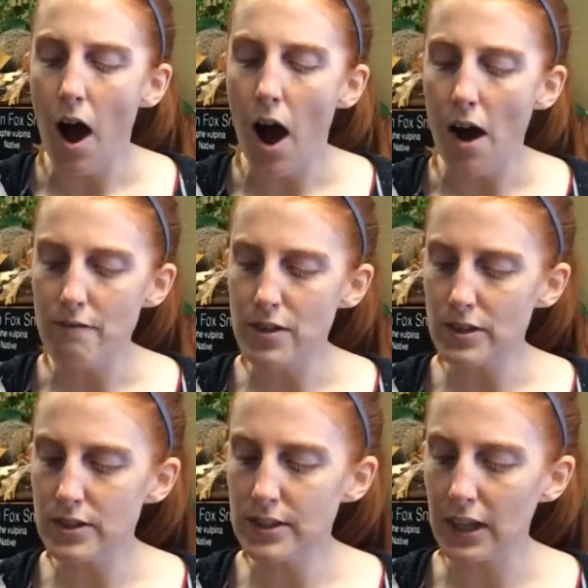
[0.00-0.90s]
of the
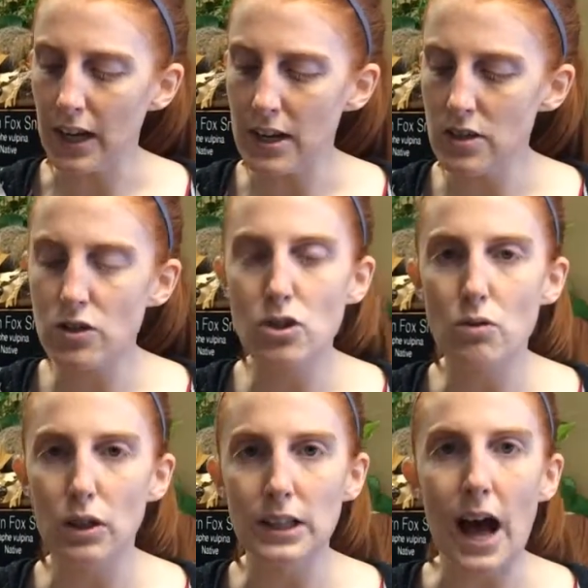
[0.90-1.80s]
skin to
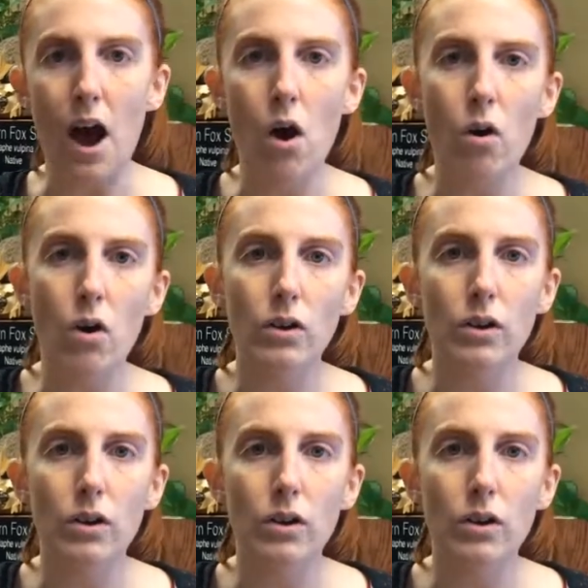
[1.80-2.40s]
allow